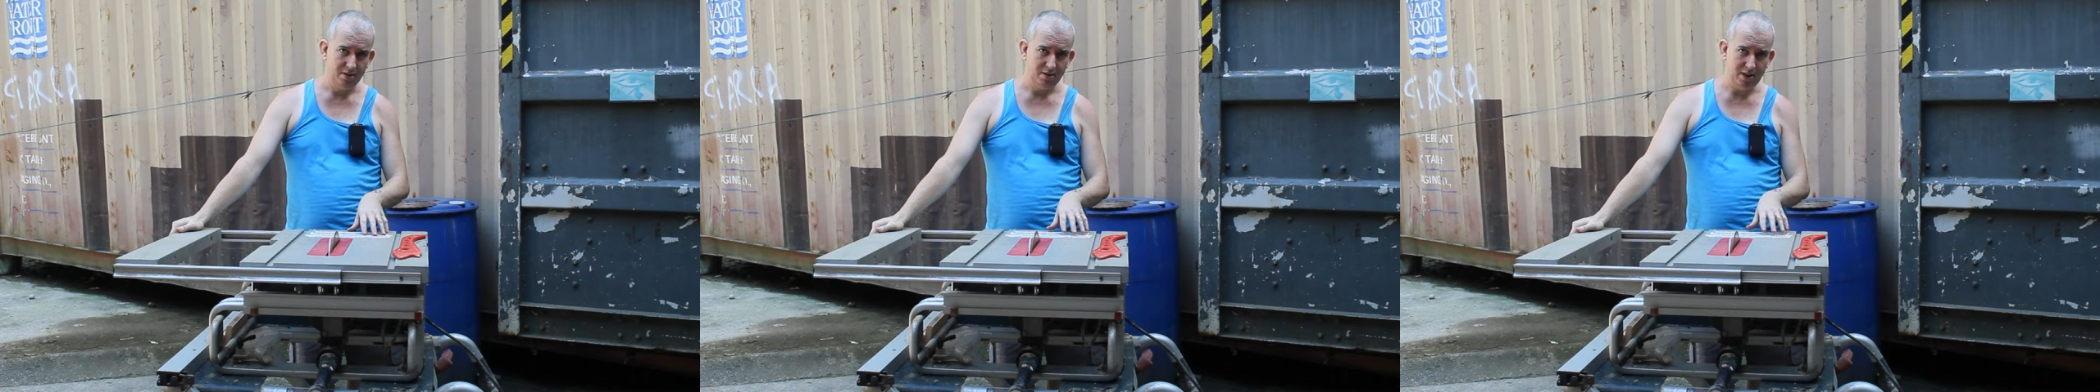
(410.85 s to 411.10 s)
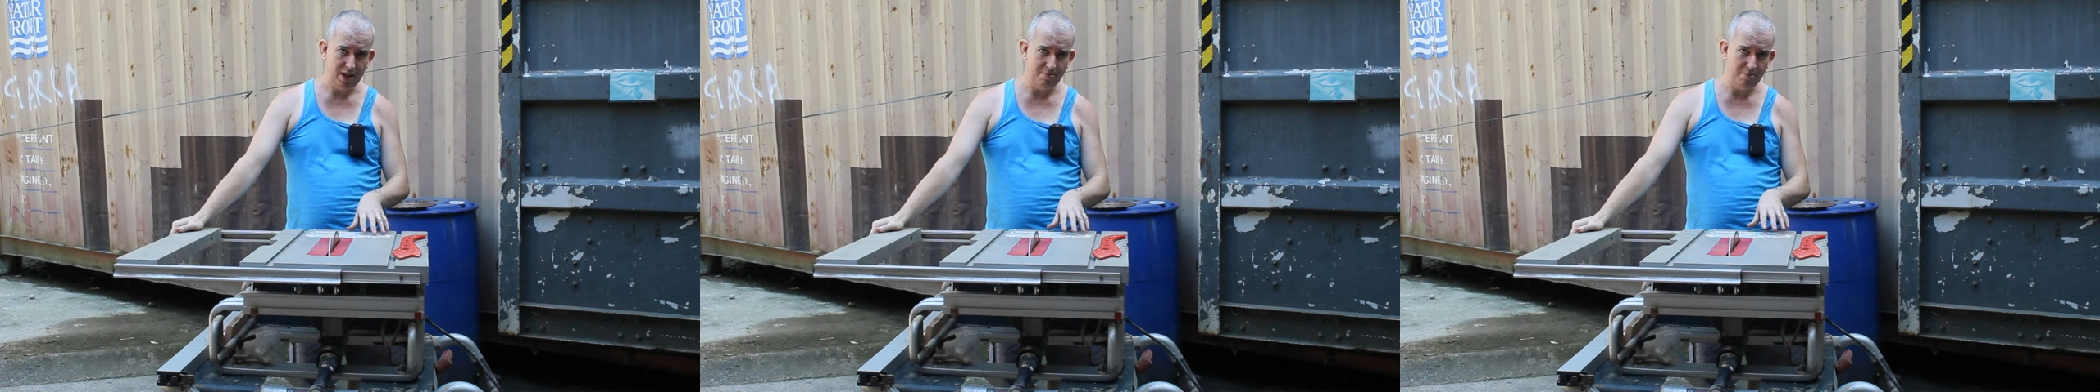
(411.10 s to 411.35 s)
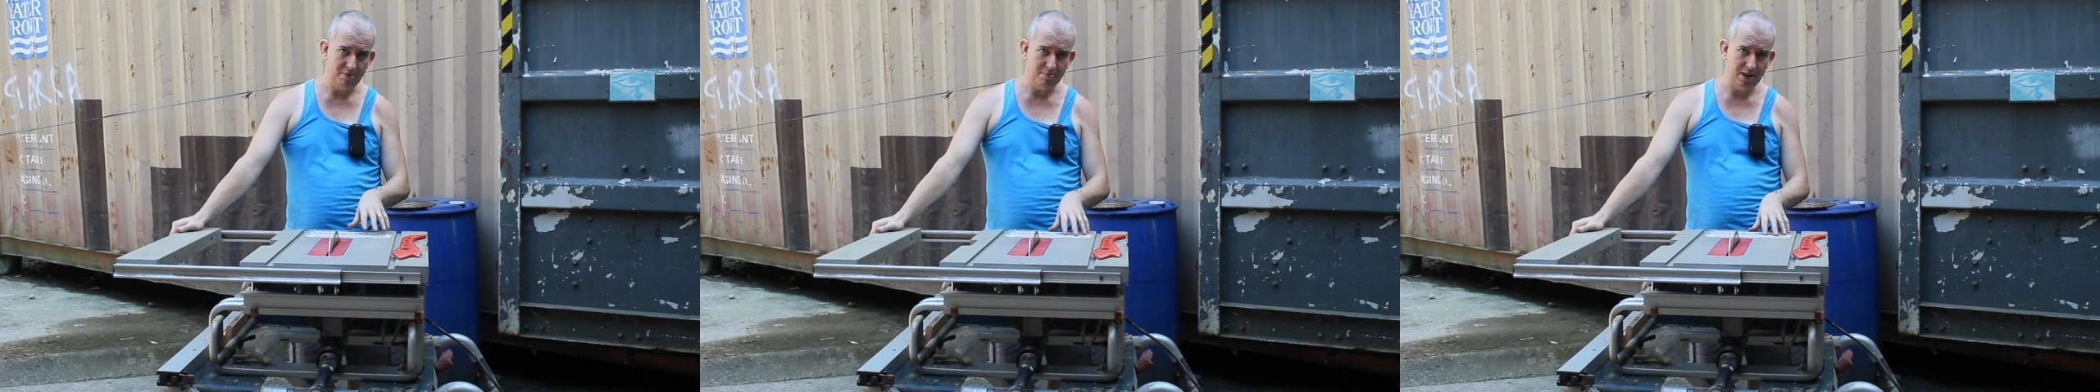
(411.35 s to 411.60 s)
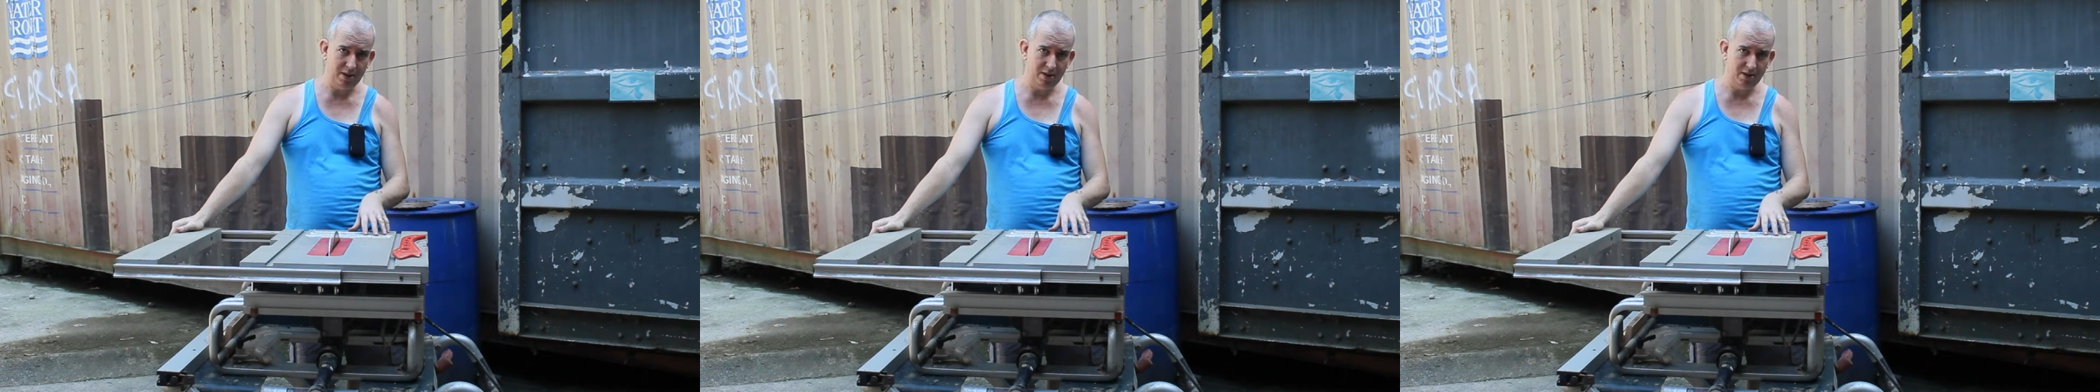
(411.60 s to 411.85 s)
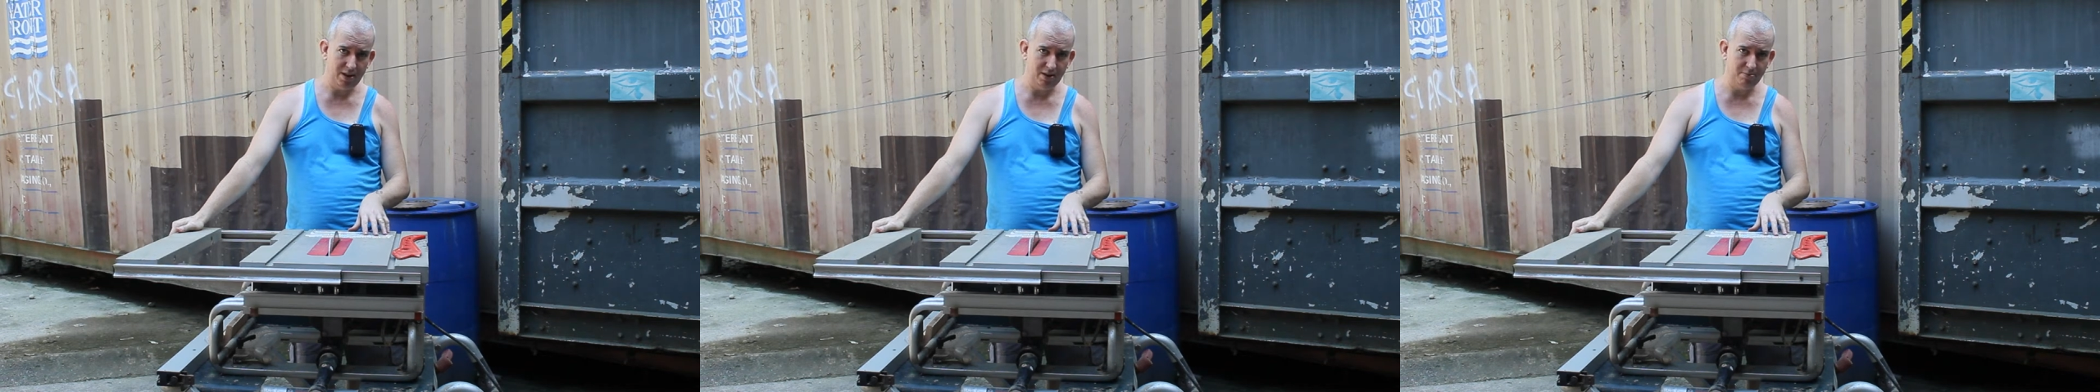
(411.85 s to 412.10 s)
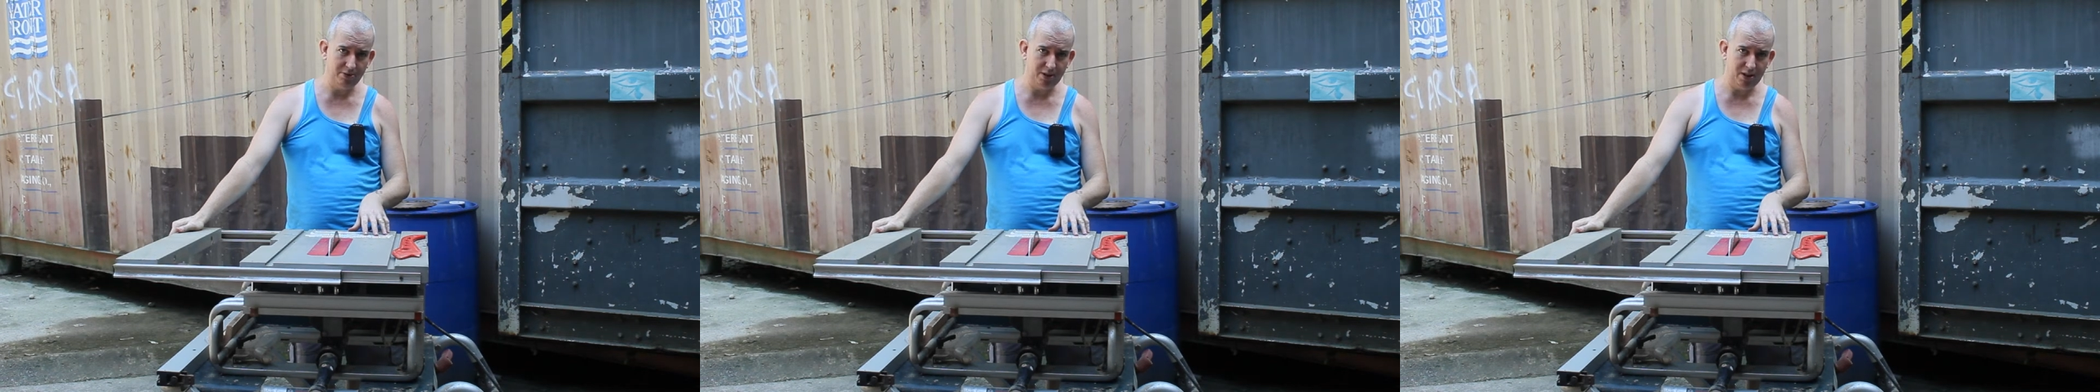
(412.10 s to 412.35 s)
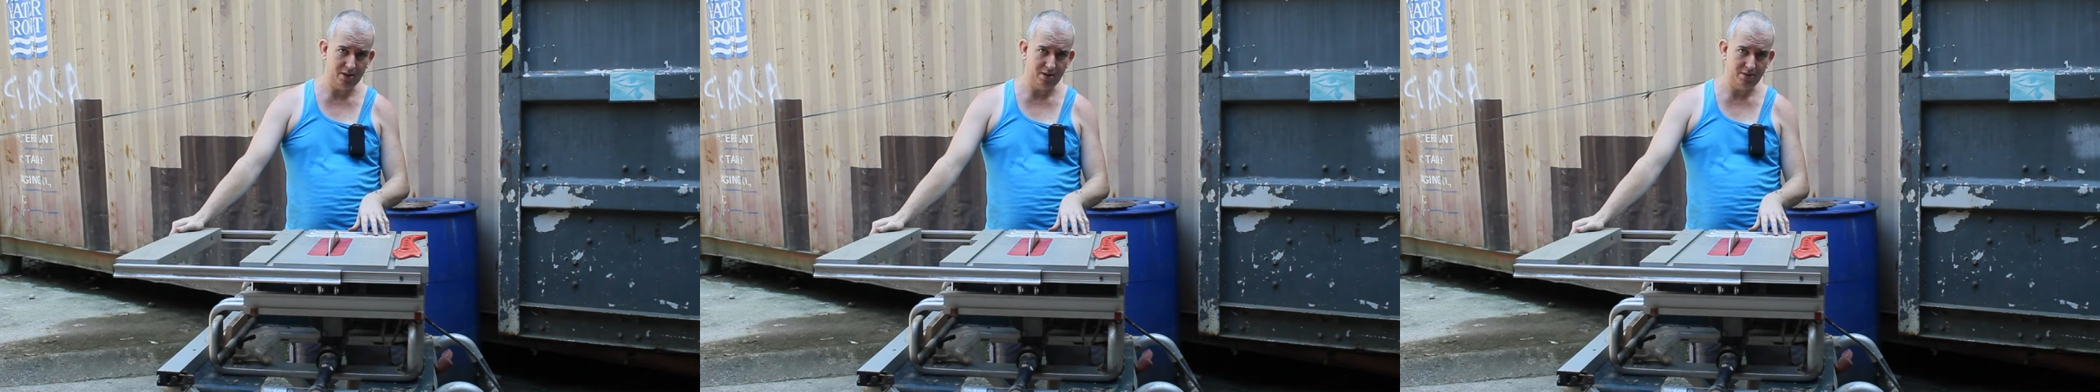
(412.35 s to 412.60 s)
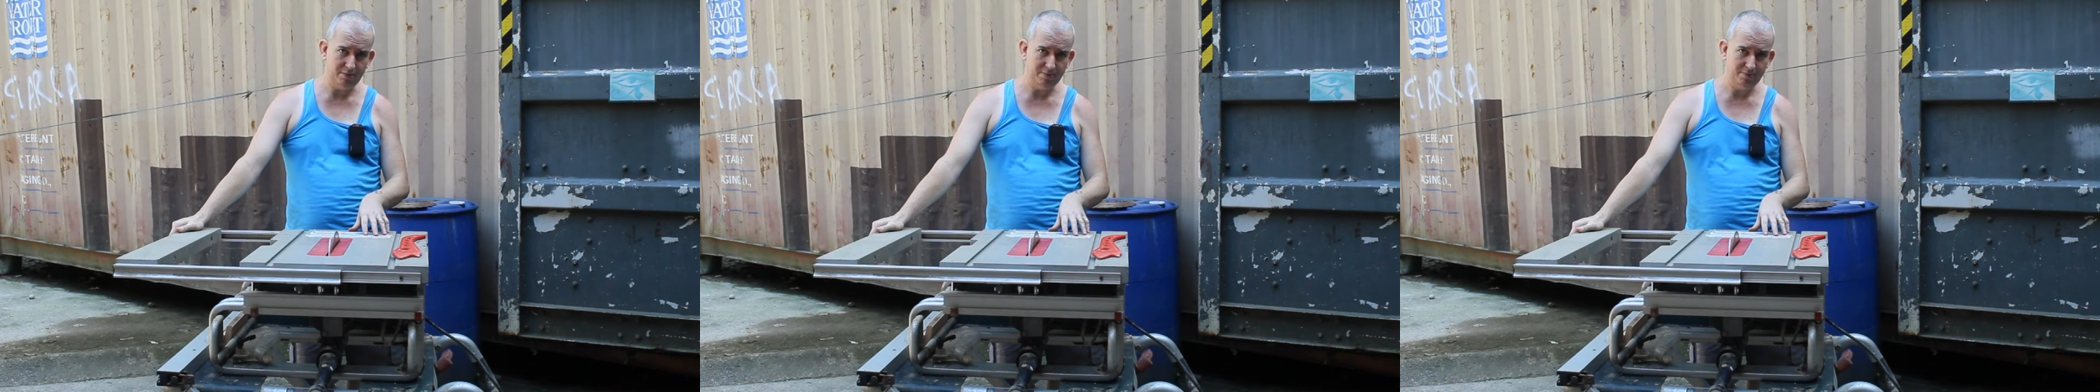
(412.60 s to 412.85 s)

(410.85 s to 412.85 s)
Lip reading: cabinet making table saw.